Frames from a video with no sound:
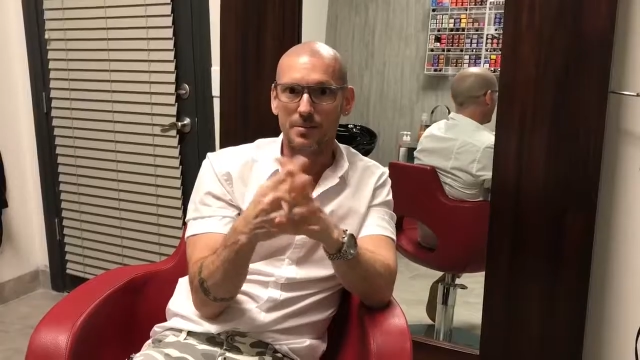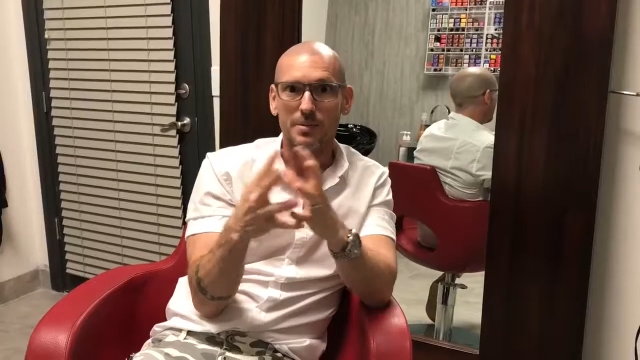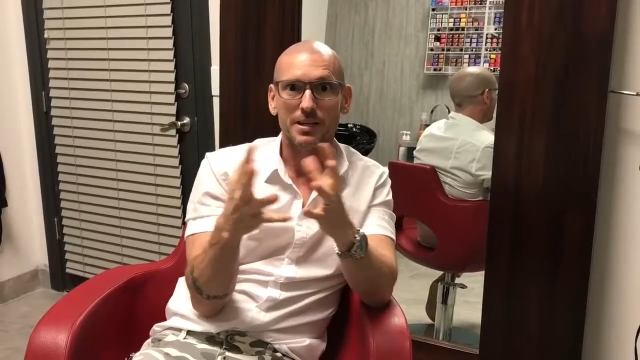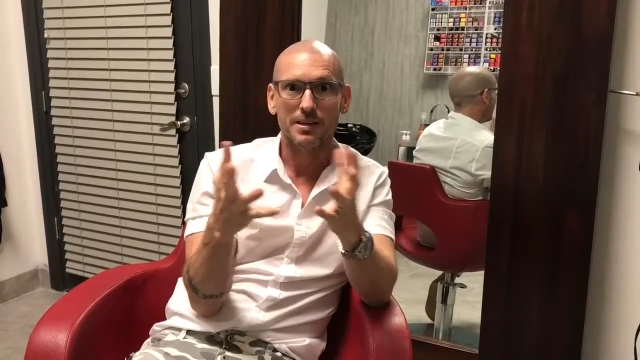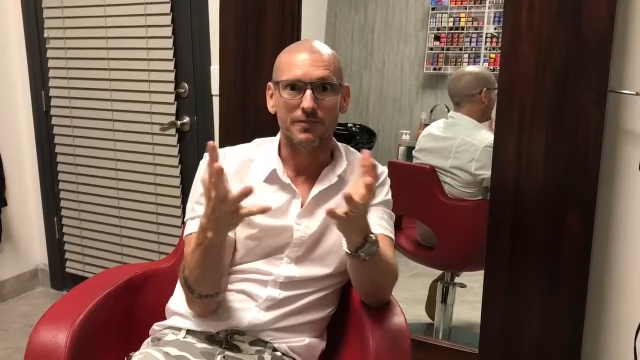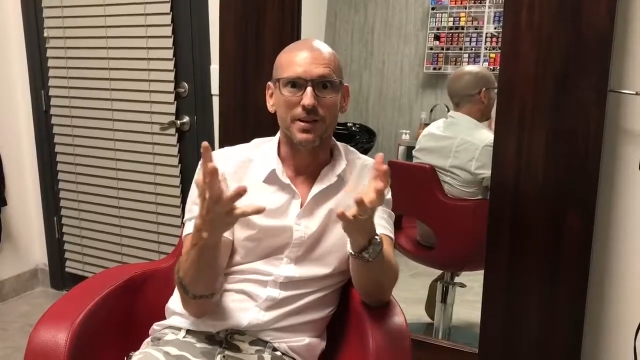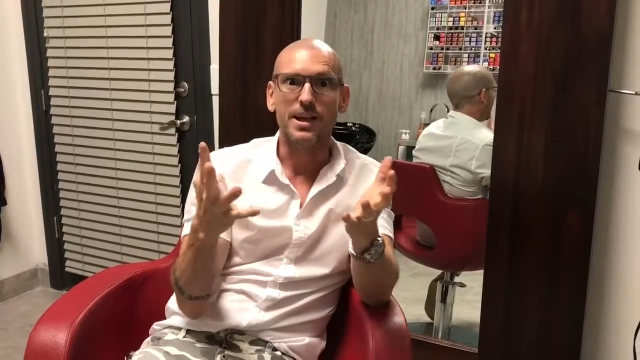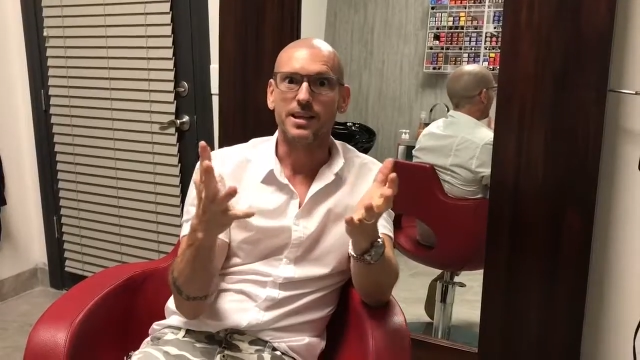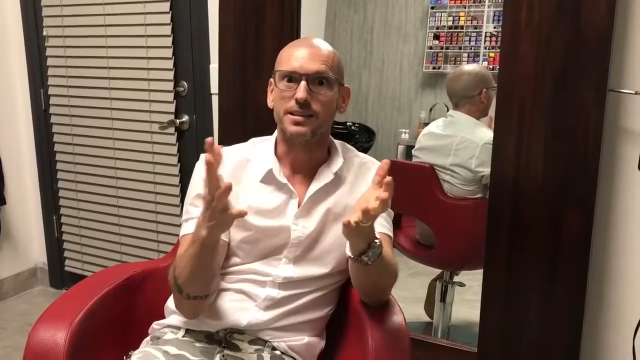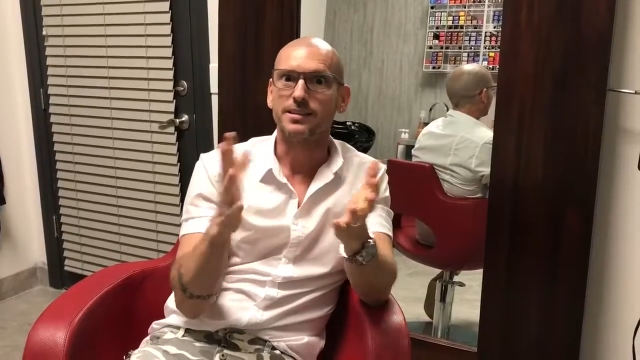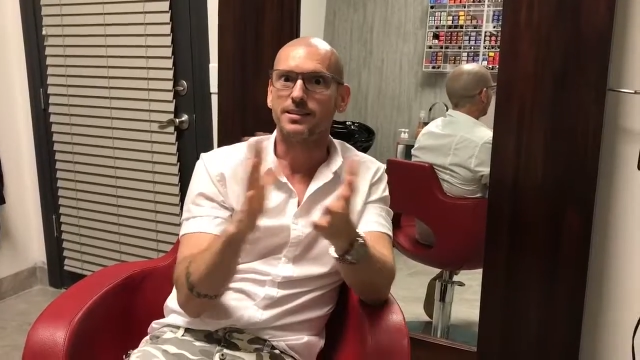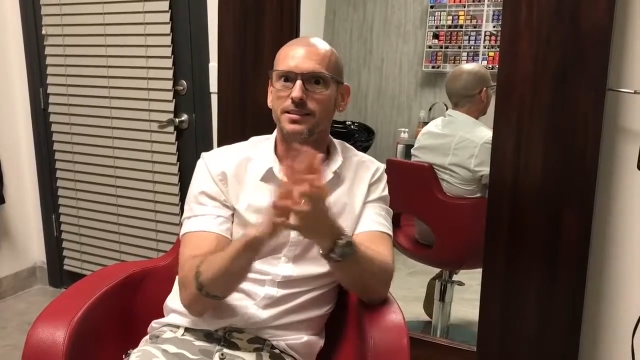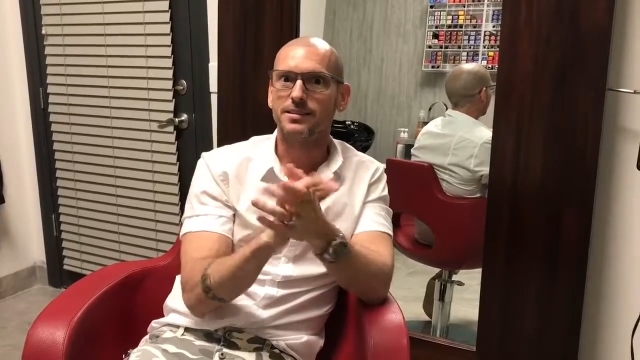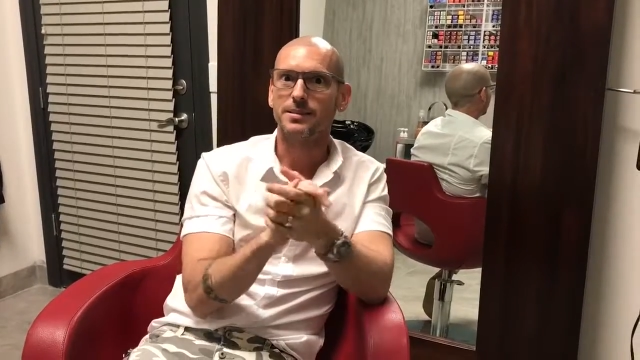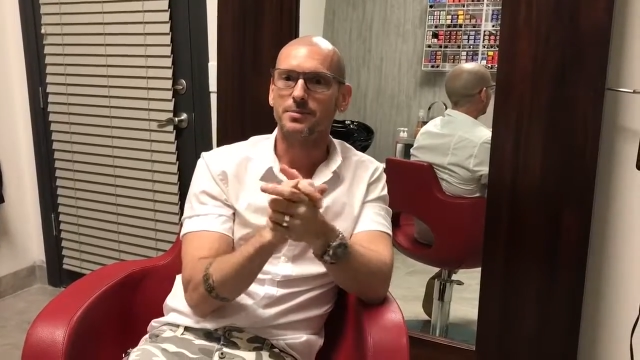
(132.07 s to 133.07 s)
can be an event,
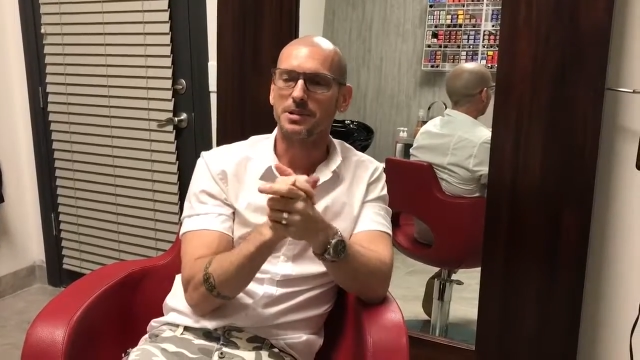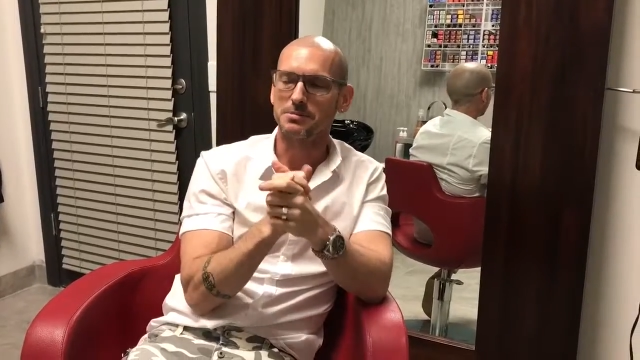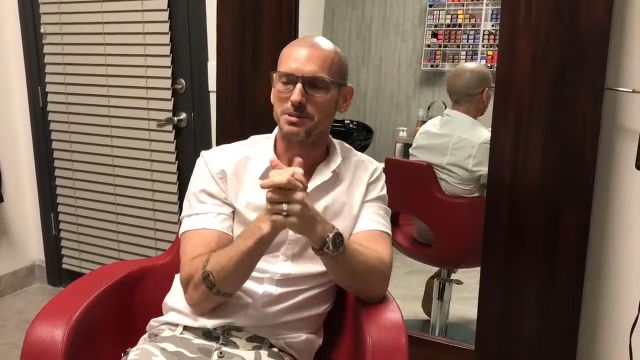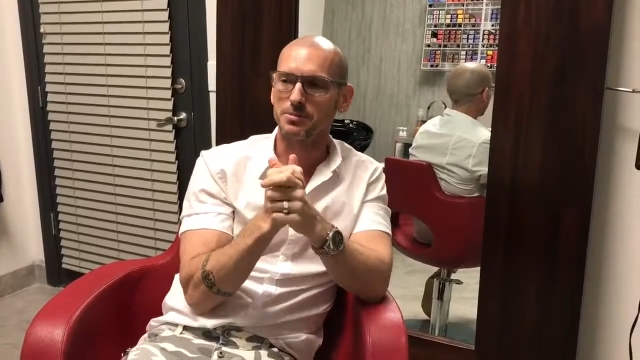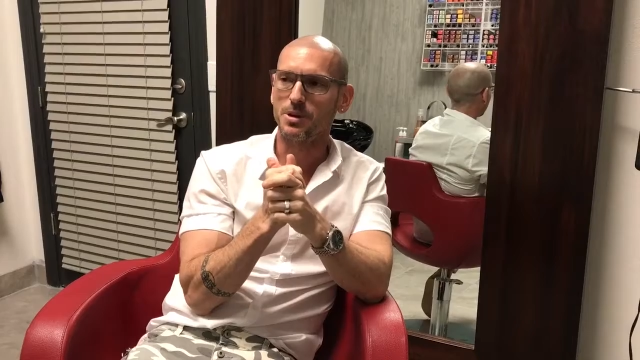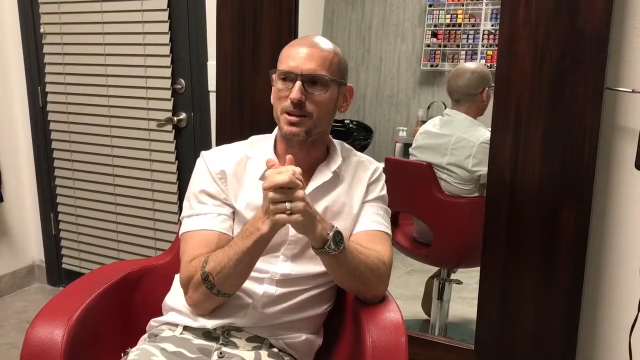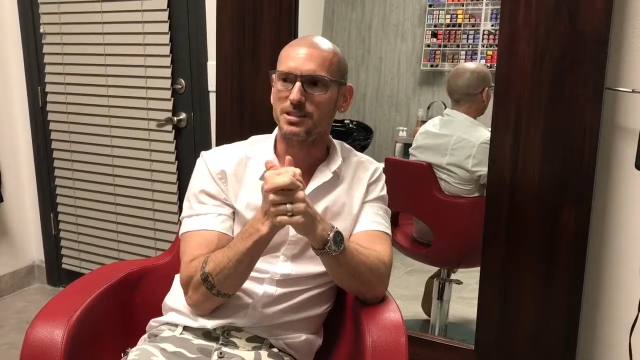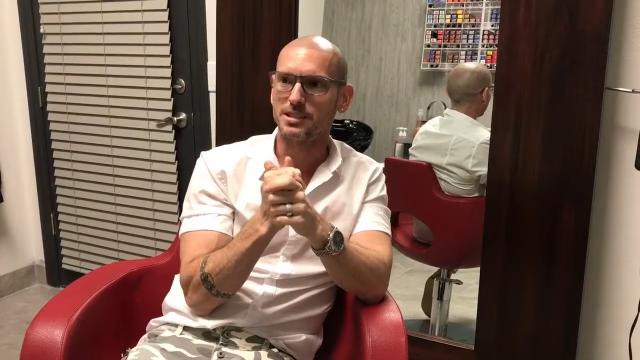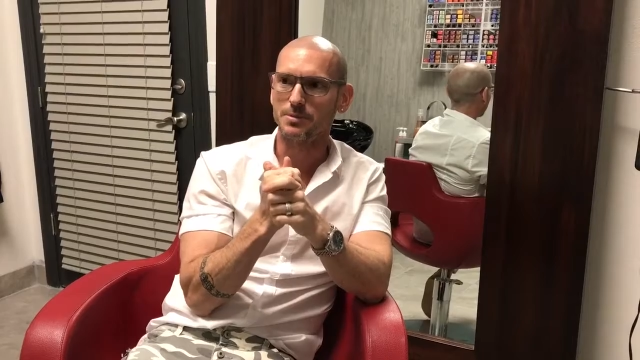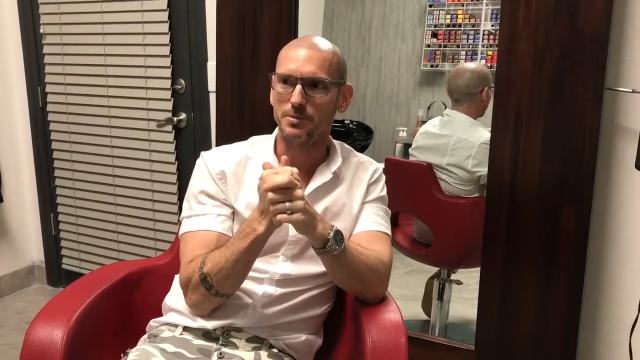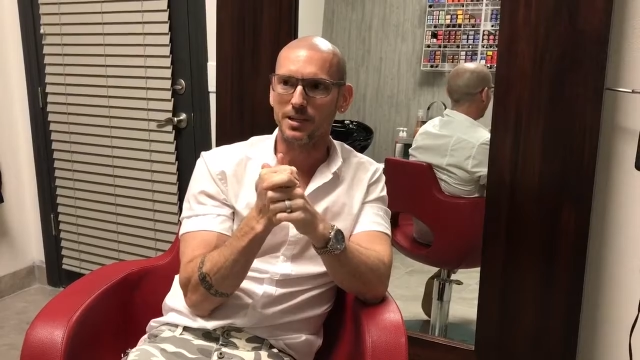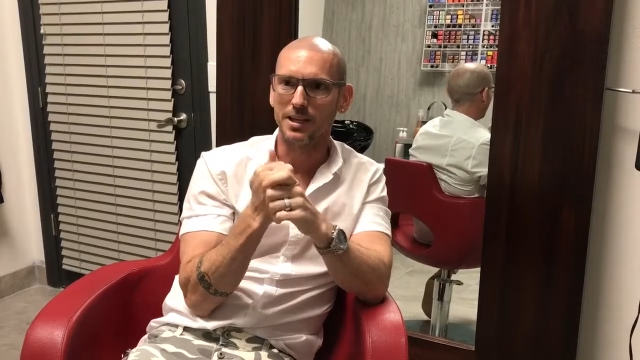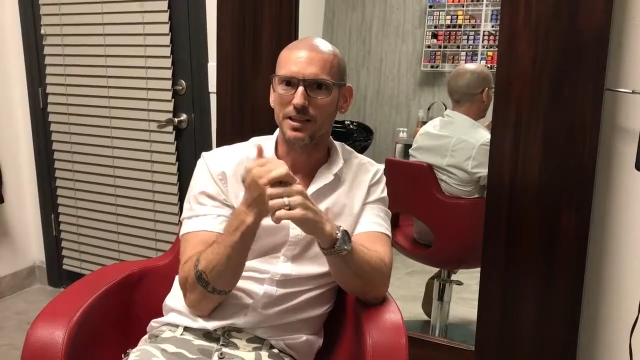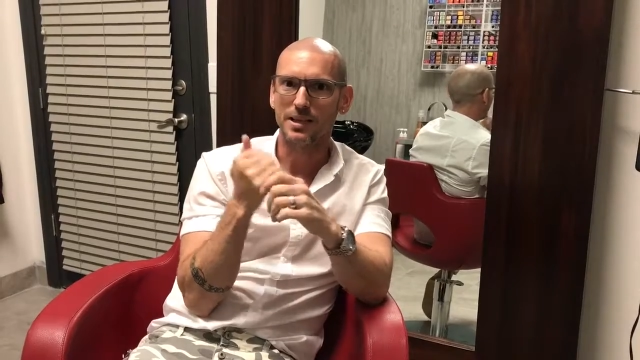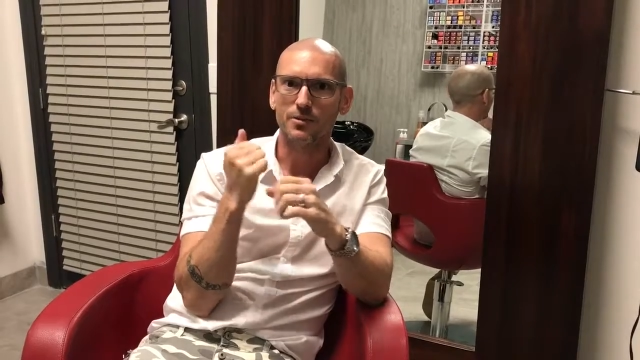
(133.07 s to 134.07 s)
sometimes a process.
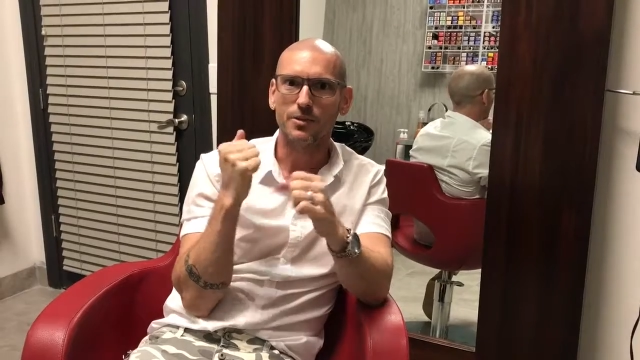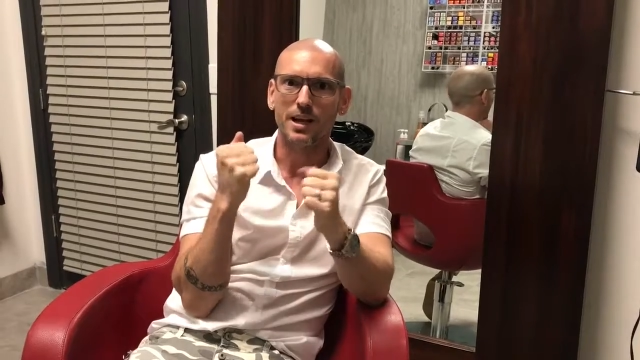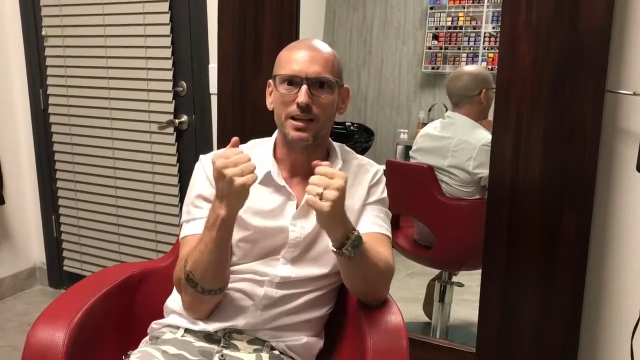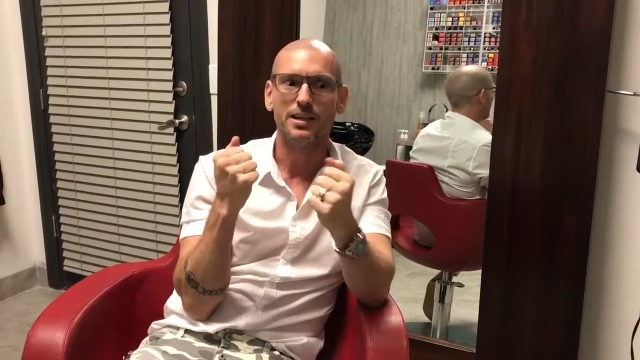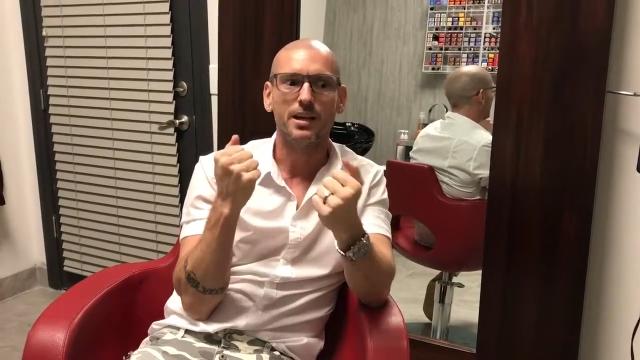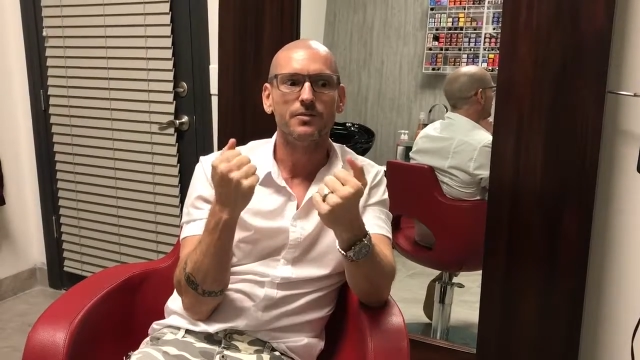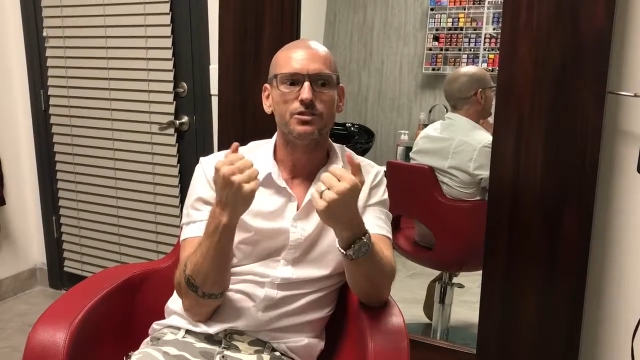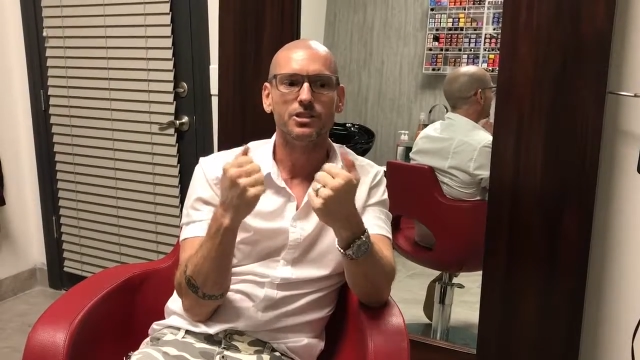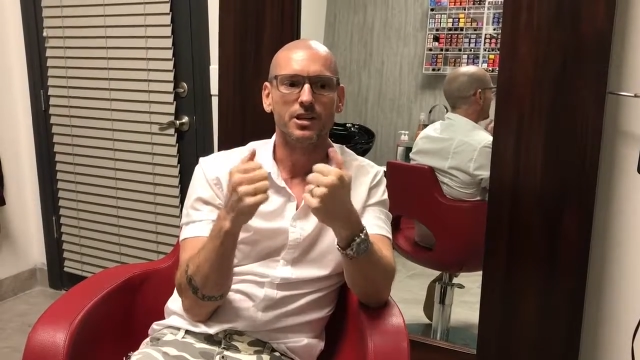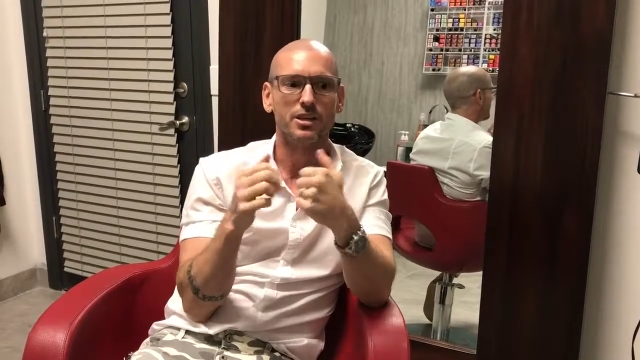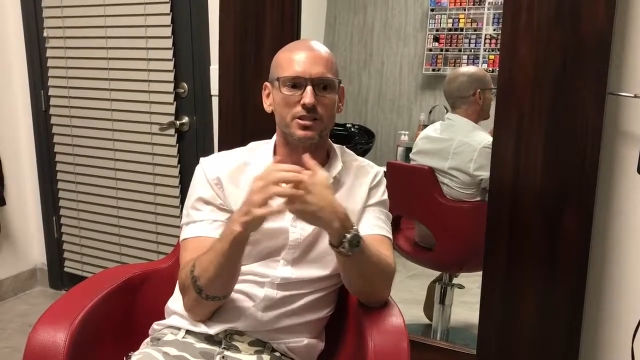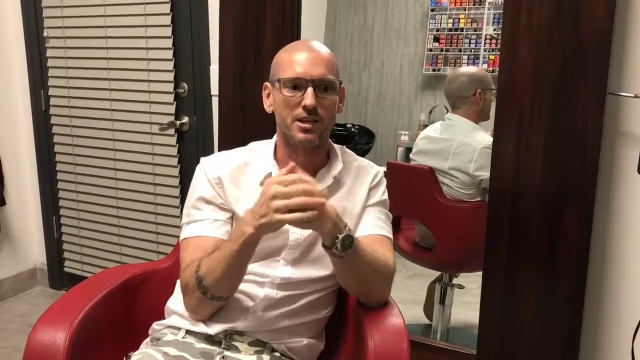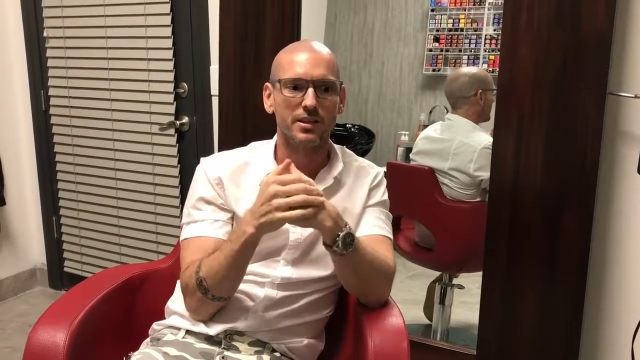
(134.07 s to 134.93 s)
But I love change.